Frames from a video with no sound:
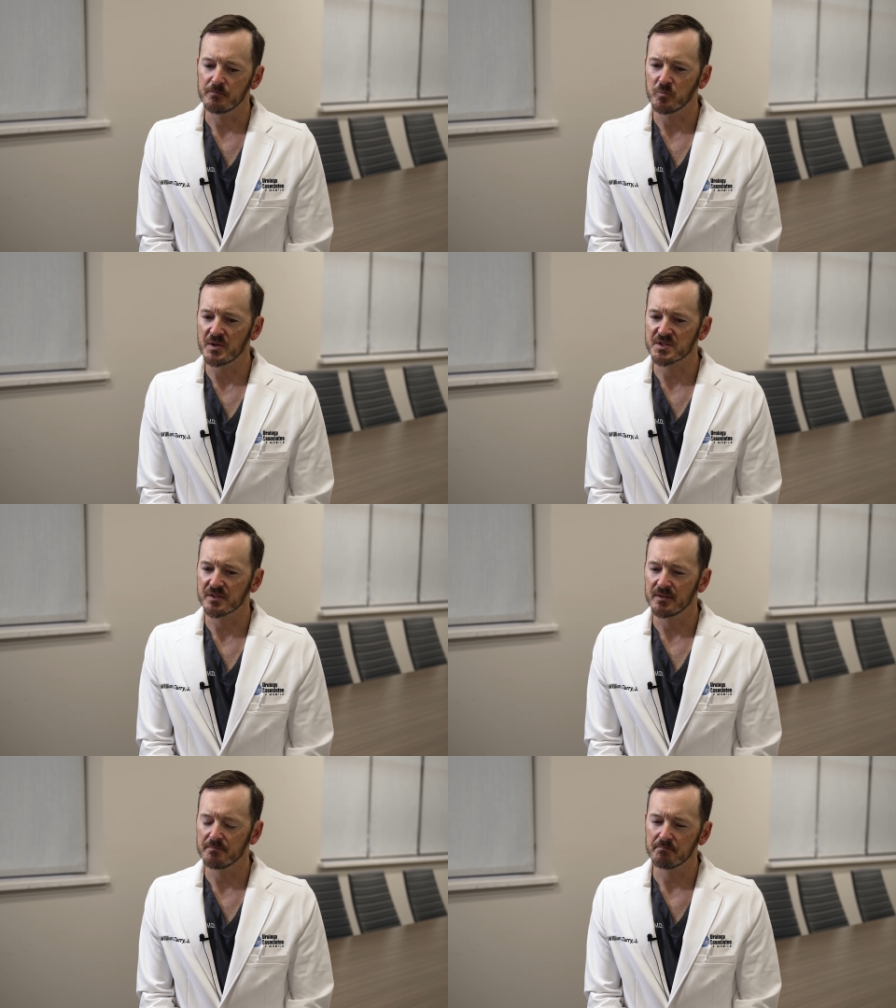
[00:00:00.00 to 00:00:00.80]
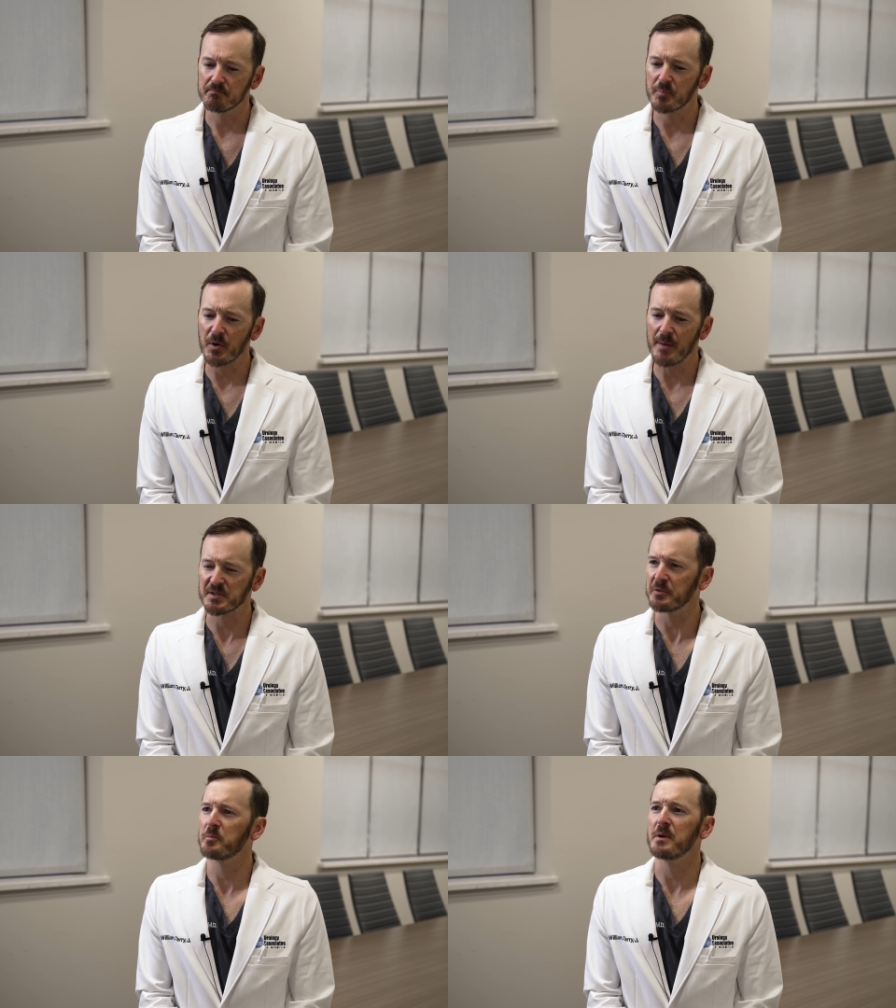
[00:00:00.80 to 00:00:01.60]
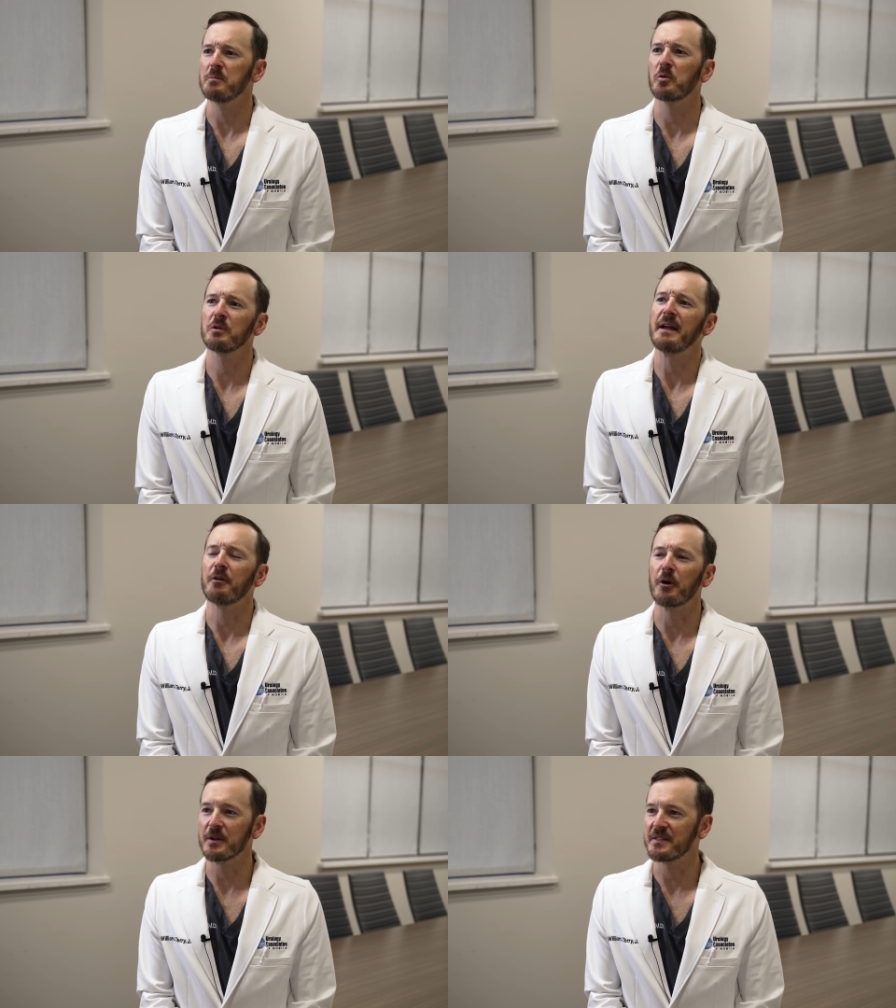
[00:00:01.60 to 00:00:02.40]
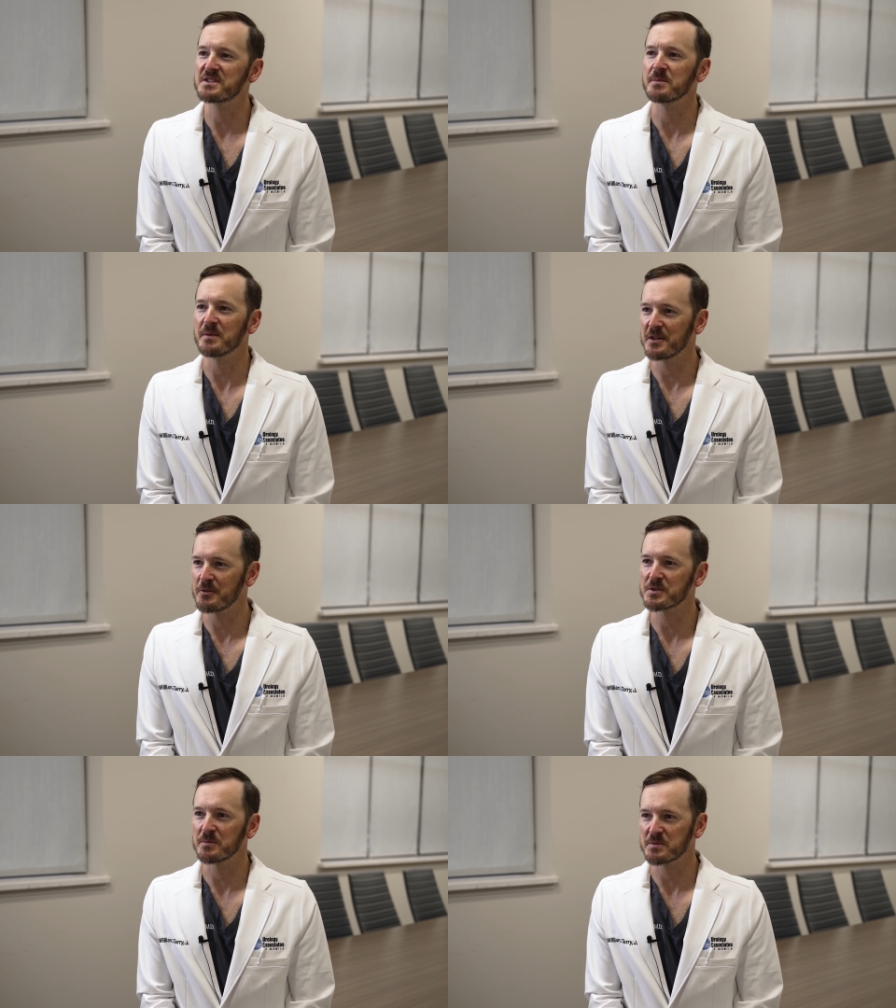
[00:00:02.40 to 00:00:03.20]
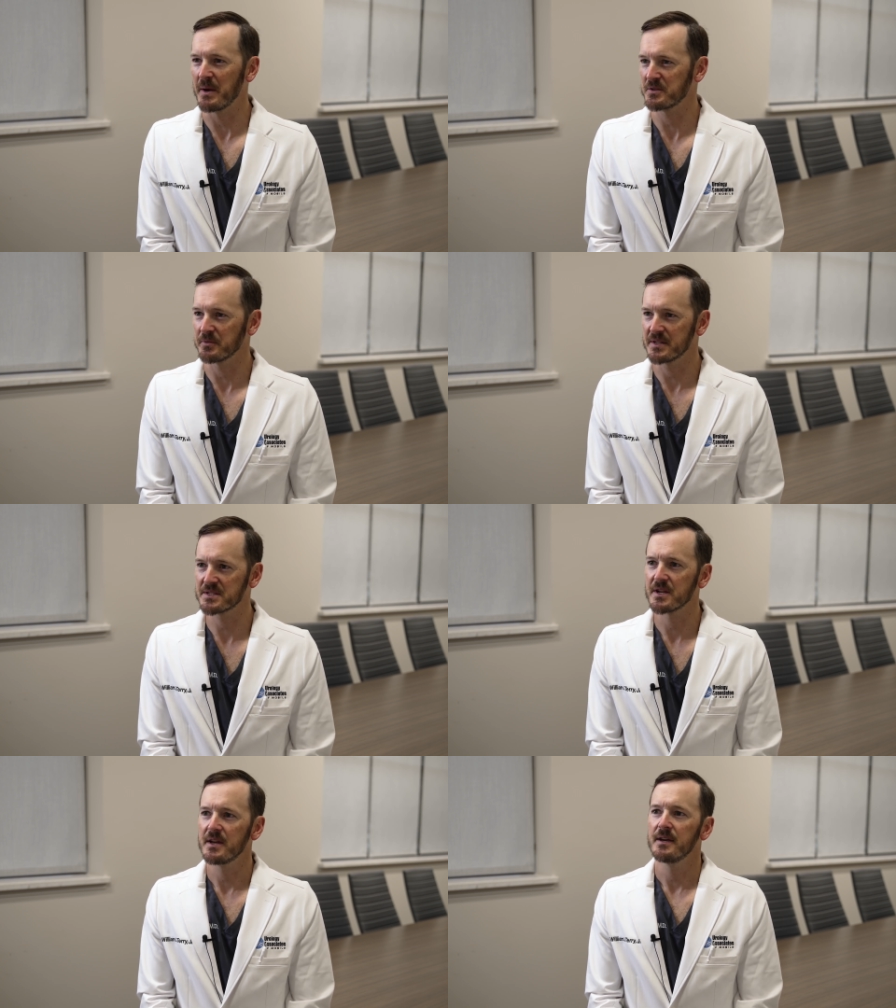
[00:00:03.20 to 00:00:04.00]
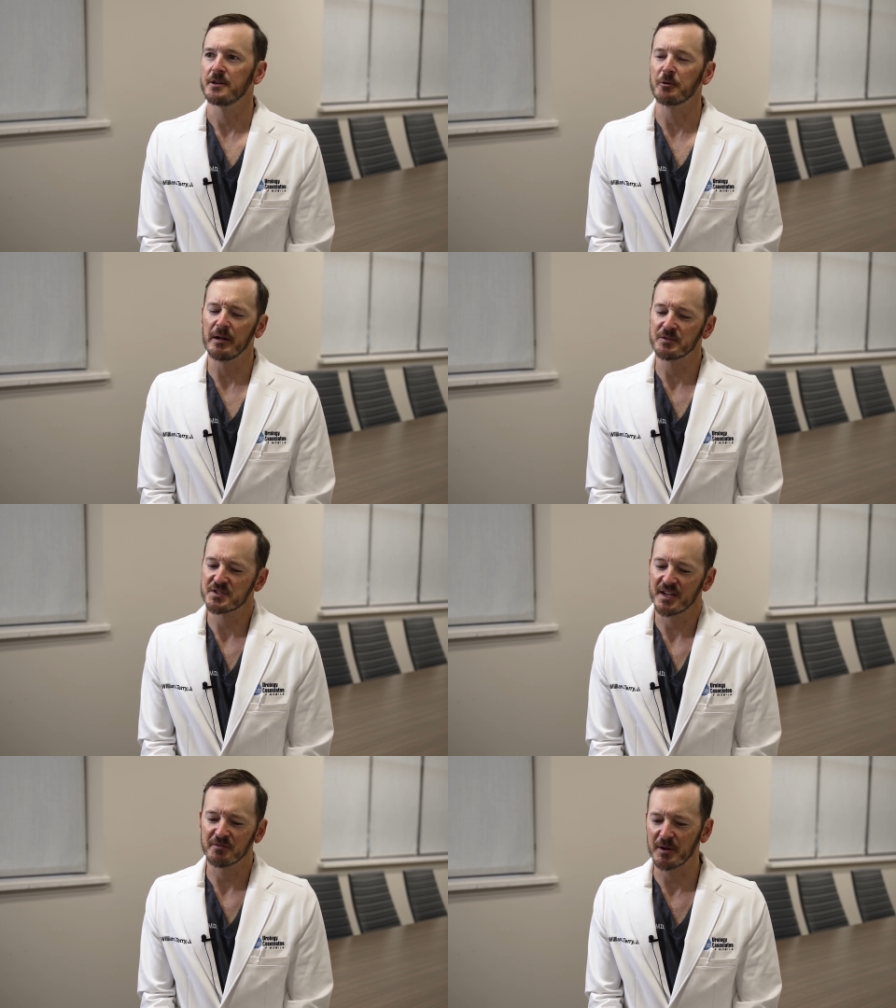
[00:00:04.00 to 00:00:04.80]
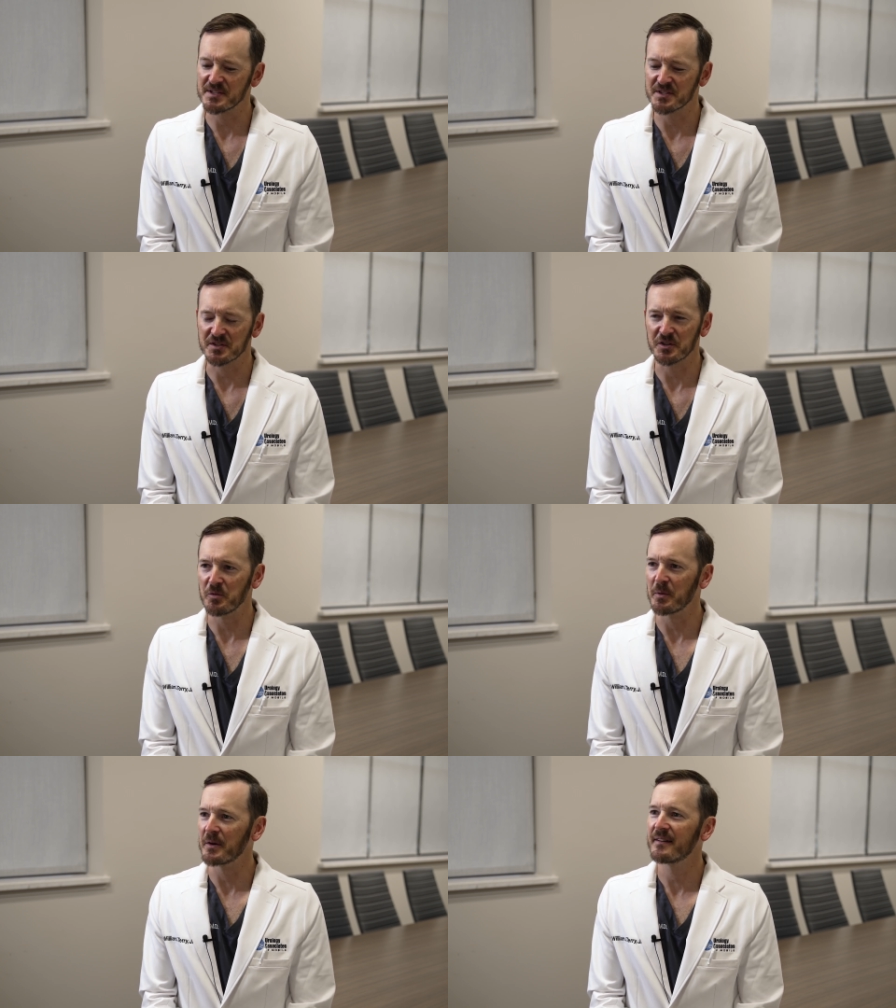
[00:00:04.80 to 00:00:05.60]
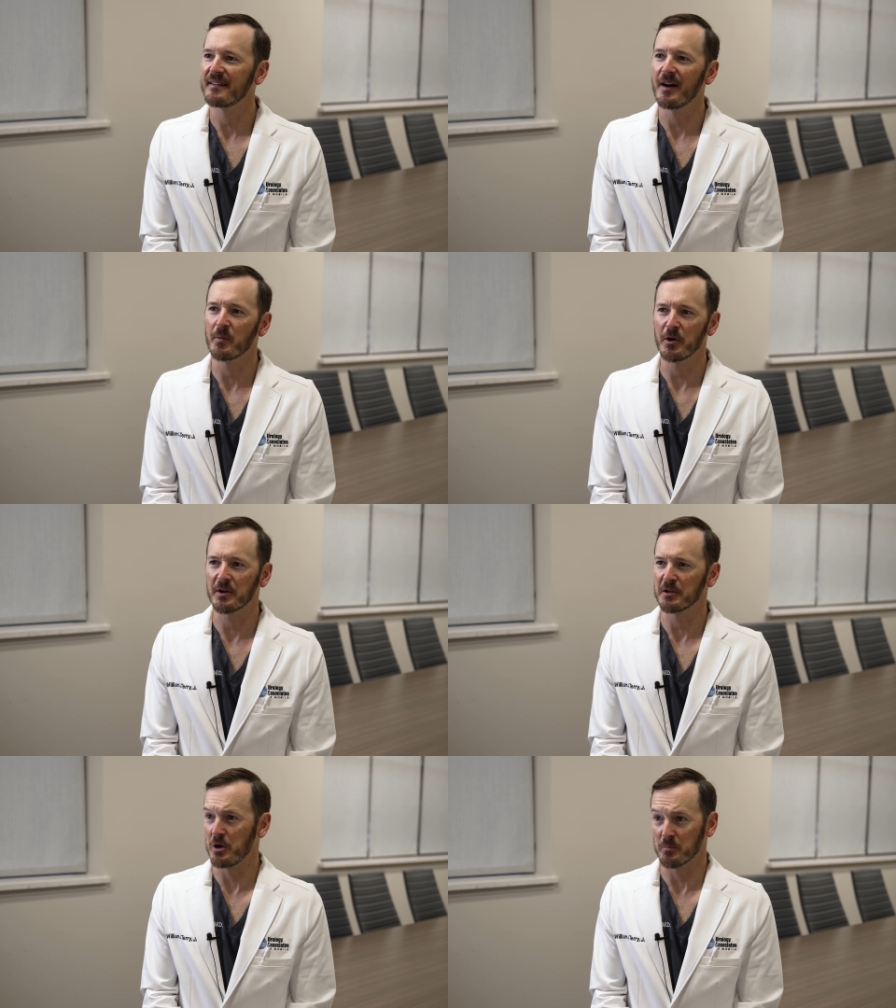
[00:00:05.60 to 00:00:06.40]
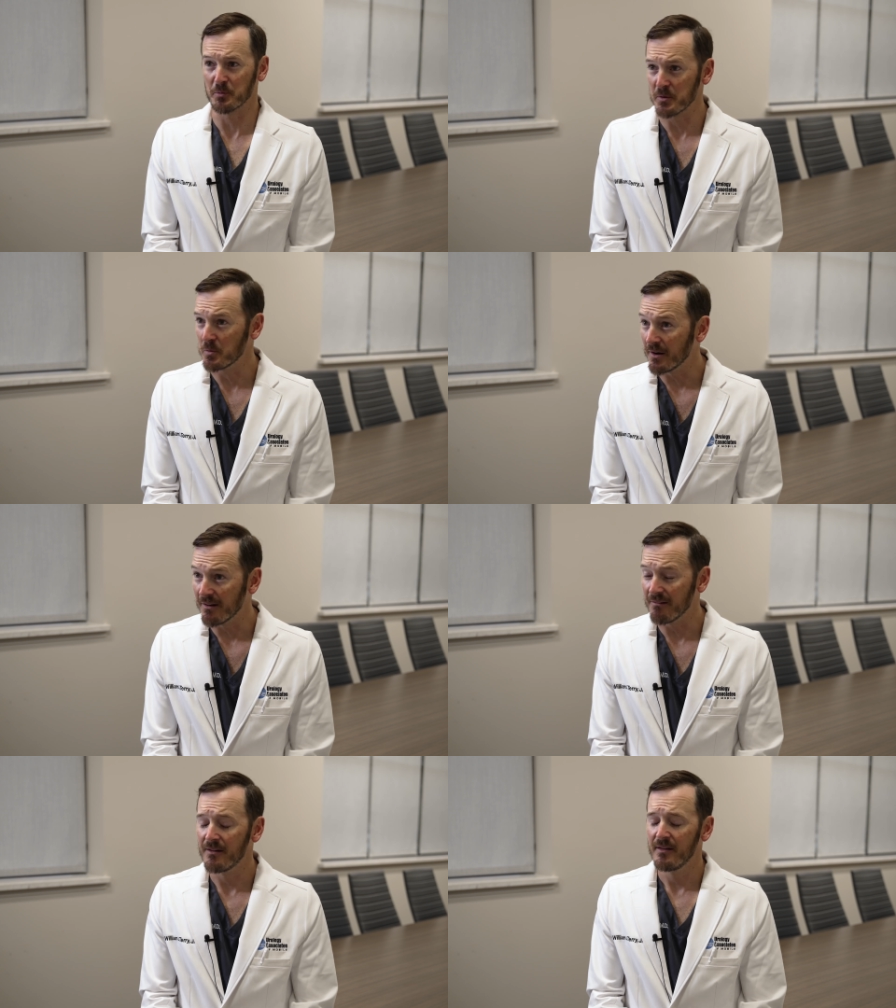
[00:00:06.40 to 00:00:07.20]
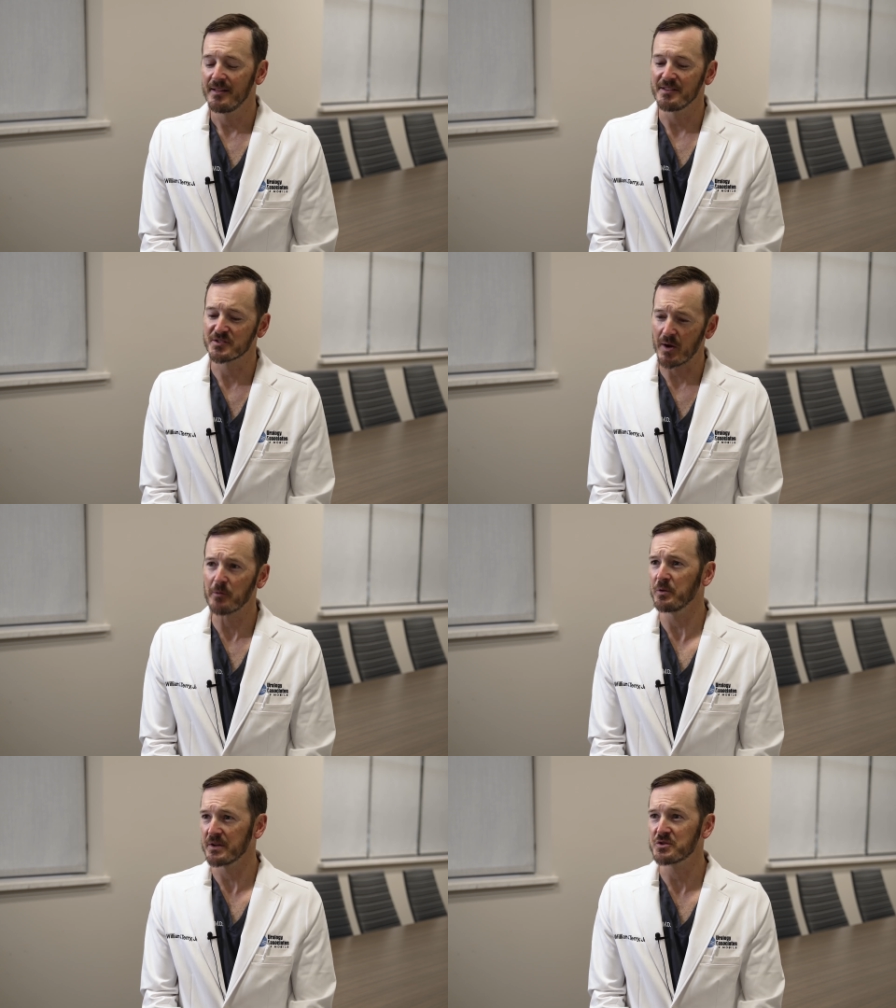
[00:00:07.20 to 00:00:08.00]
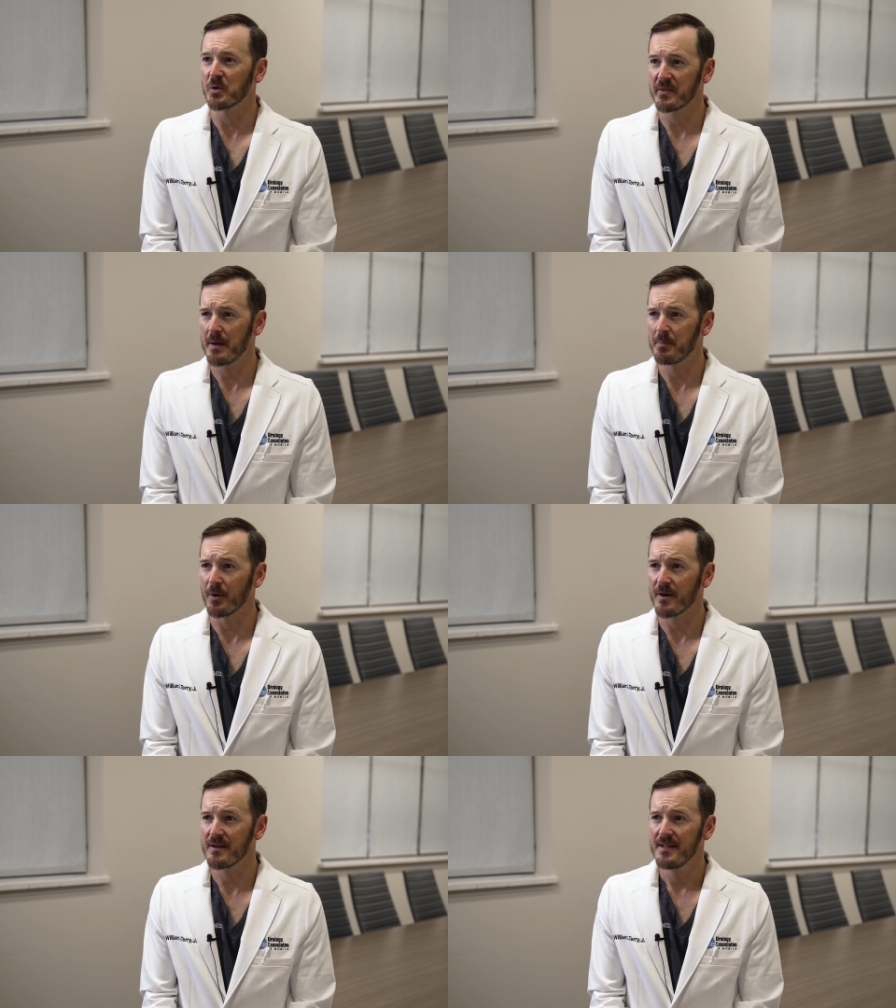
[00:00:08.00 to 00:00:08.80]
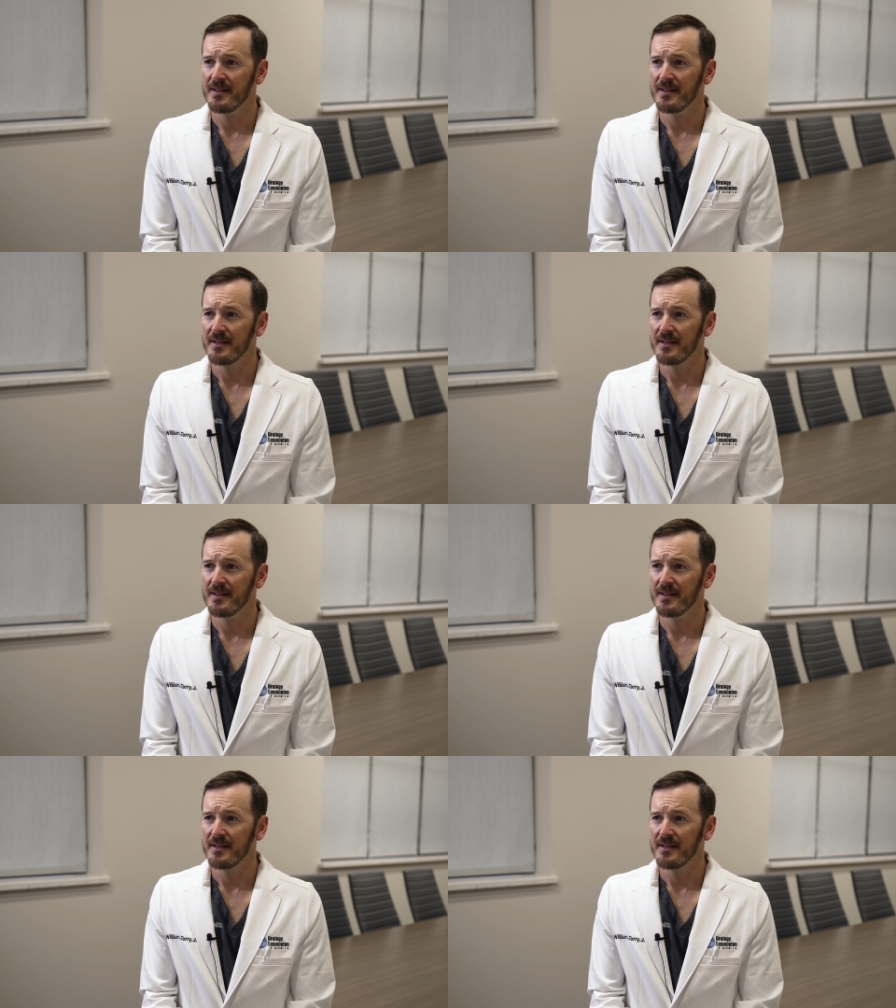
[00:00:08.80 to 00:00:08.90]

was perhaps a little bit more lighthearted than some of the other subspecialties. Urologists have a great sense of humor. We all get along pretty well. And so I really enjoyed that part.